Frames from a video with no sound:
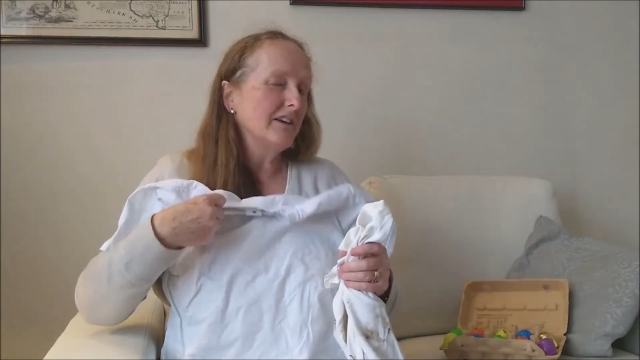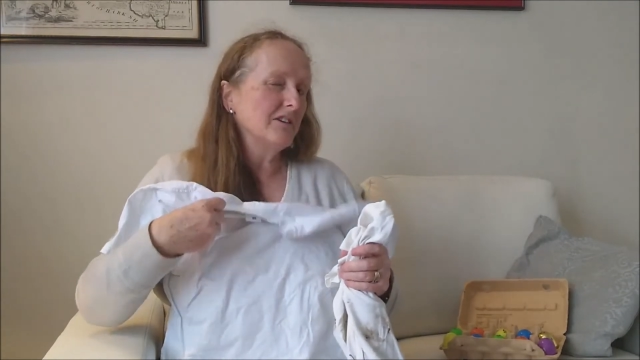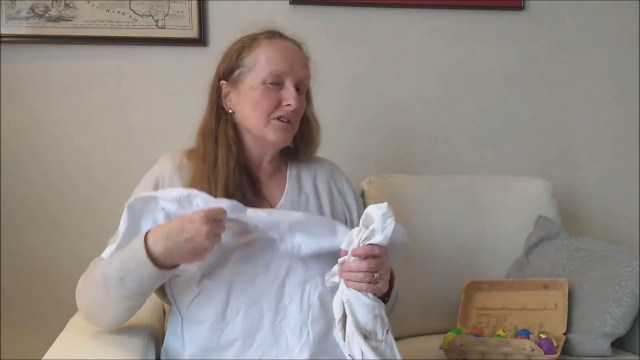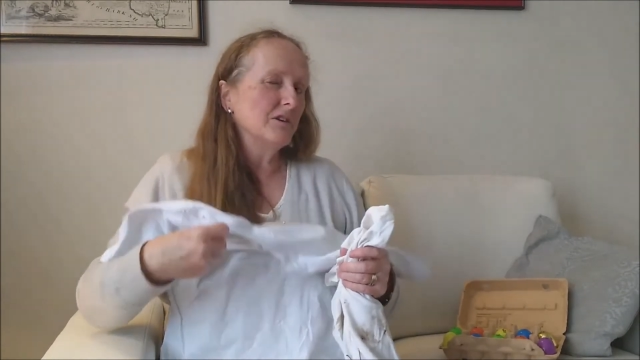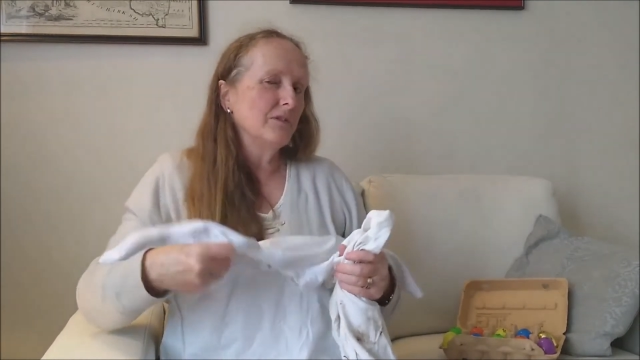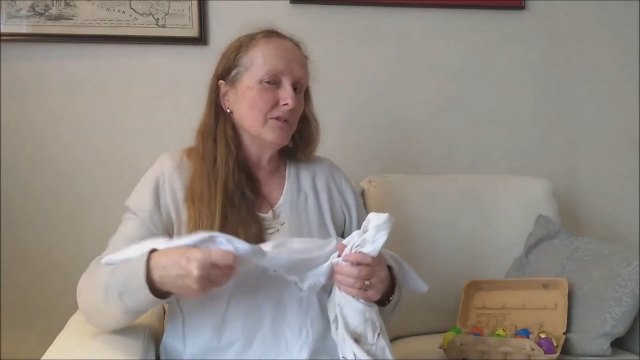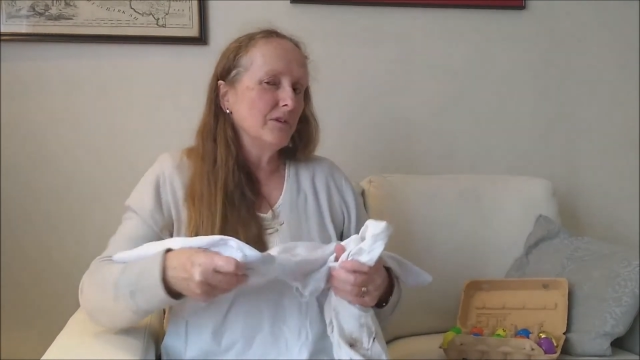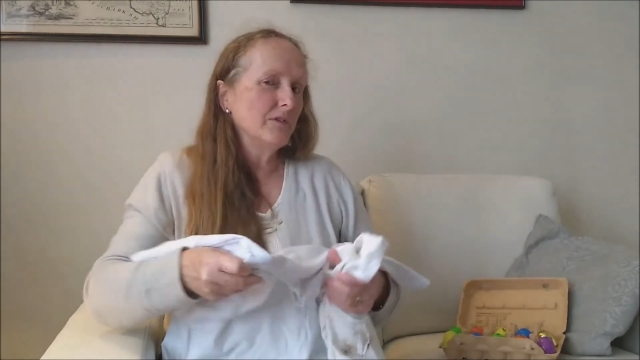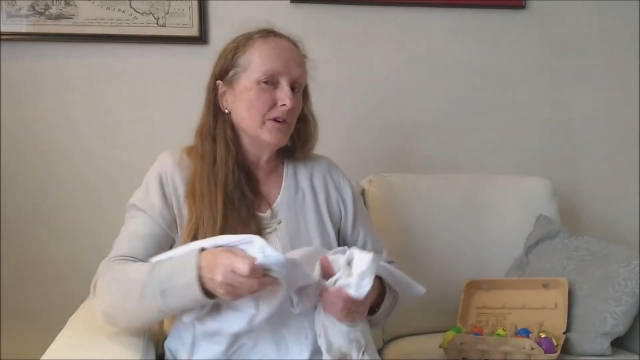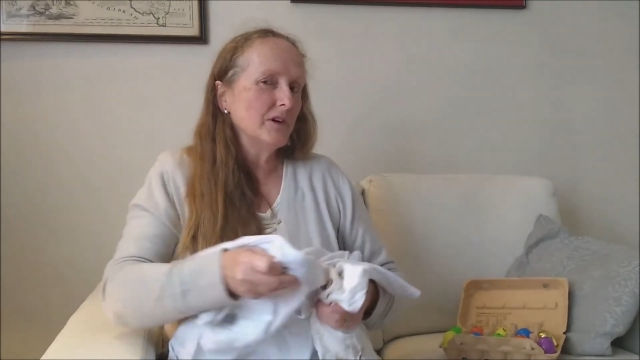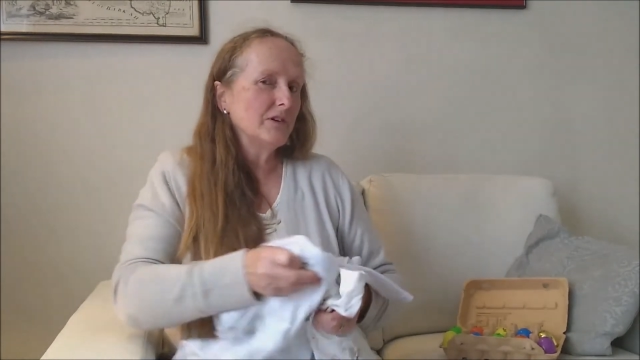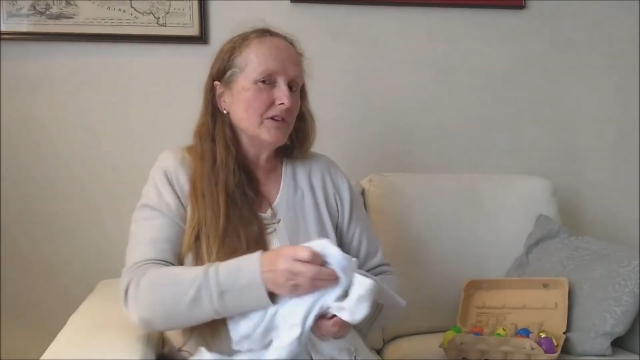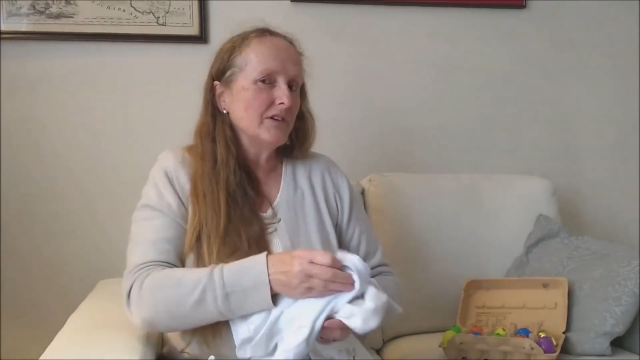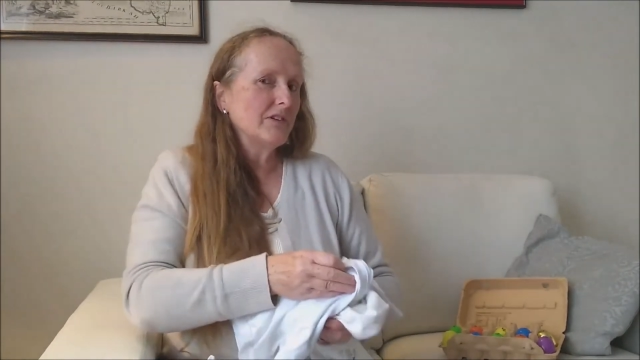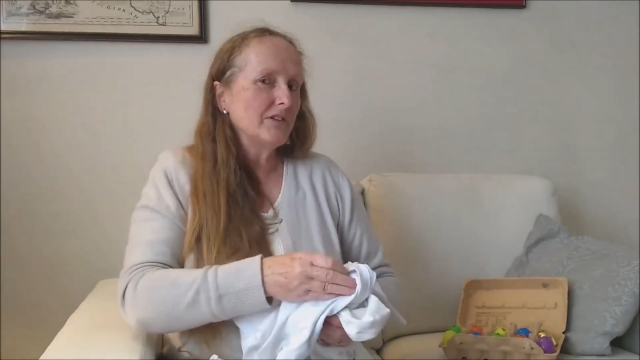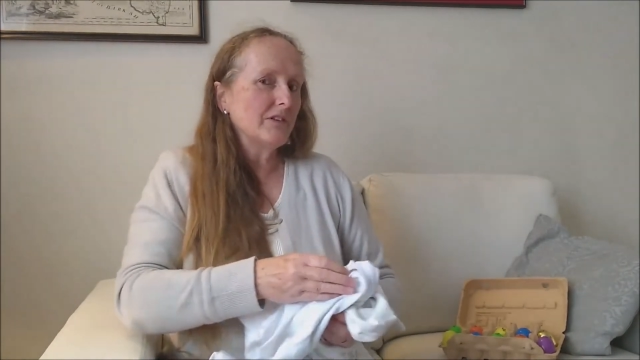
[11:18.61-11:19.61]
I don't know if you've
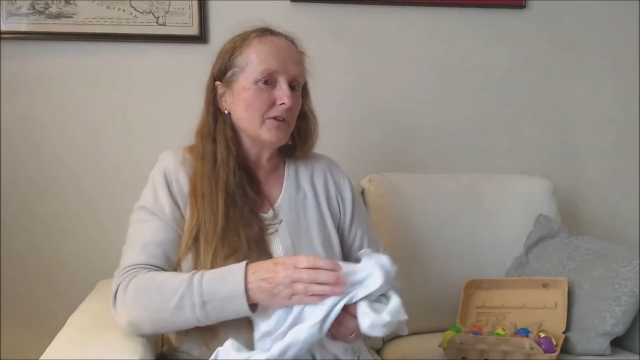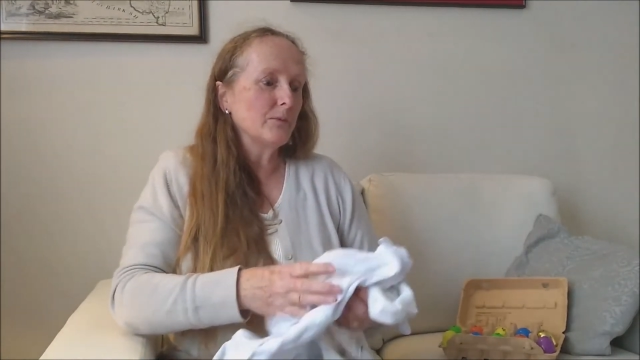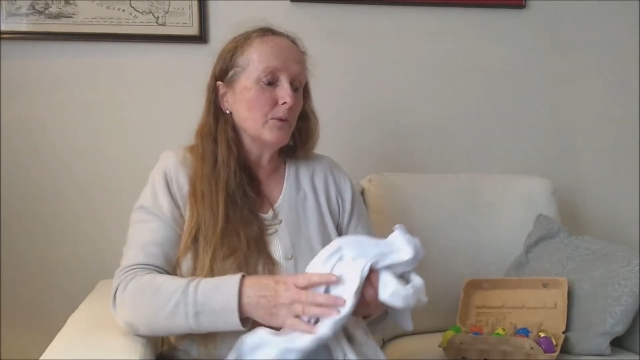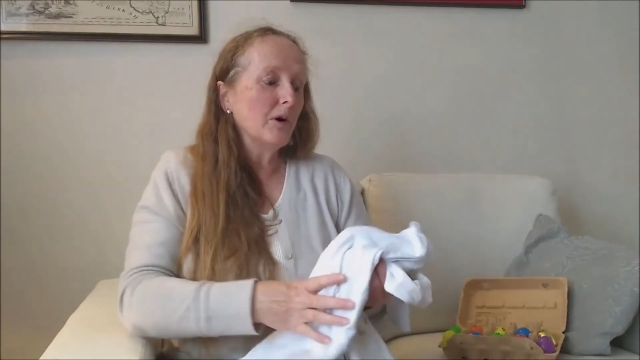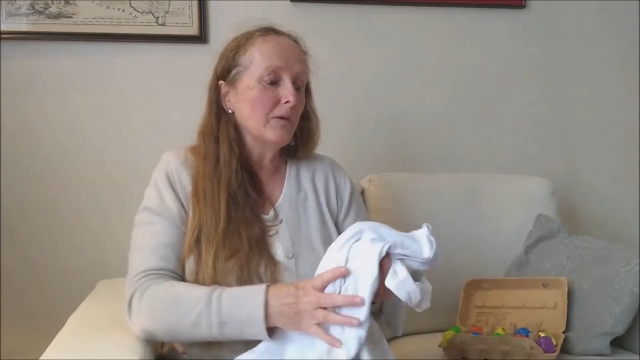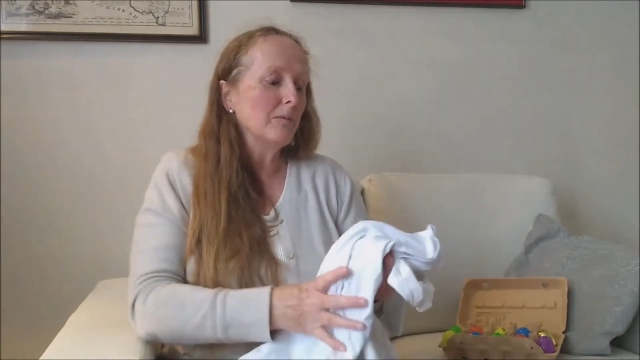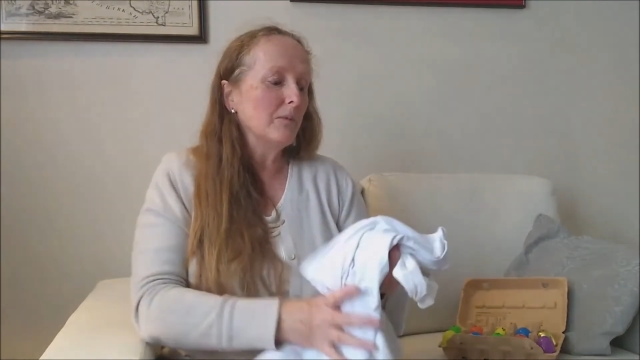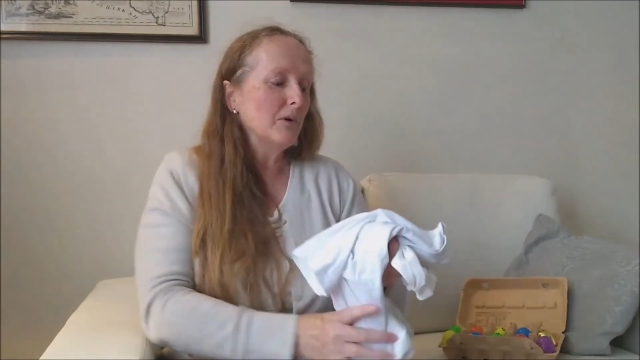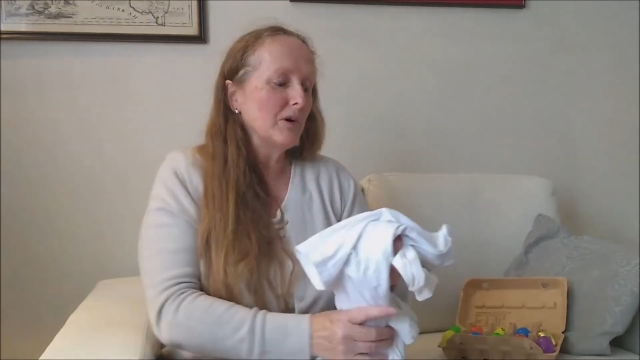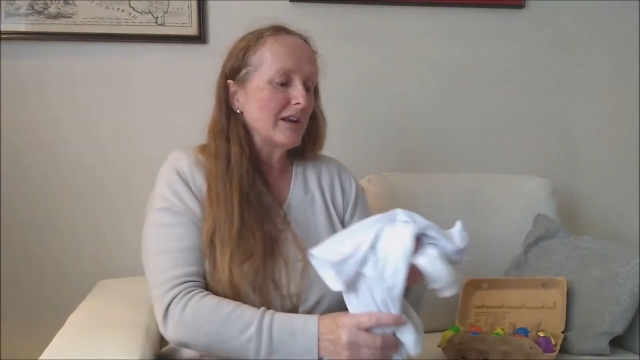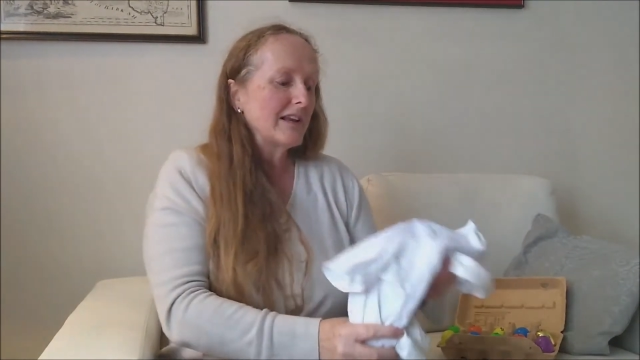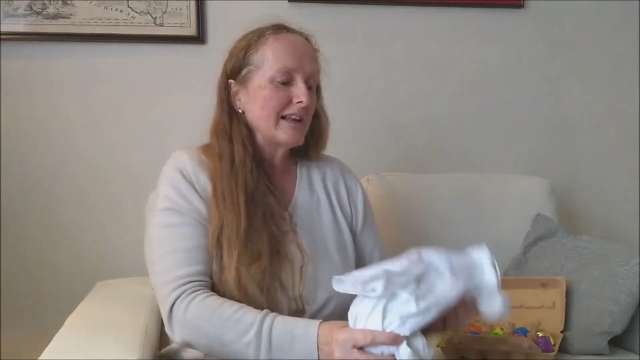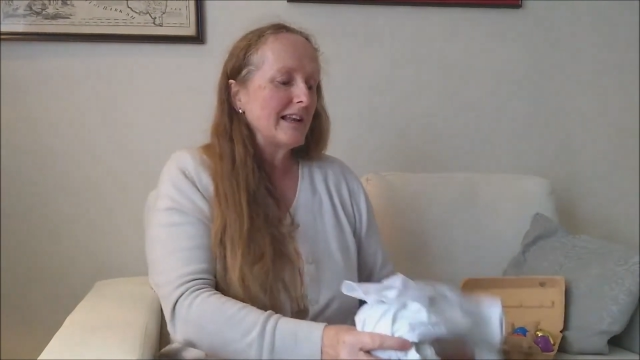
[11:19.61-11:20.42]
noticed, there's one more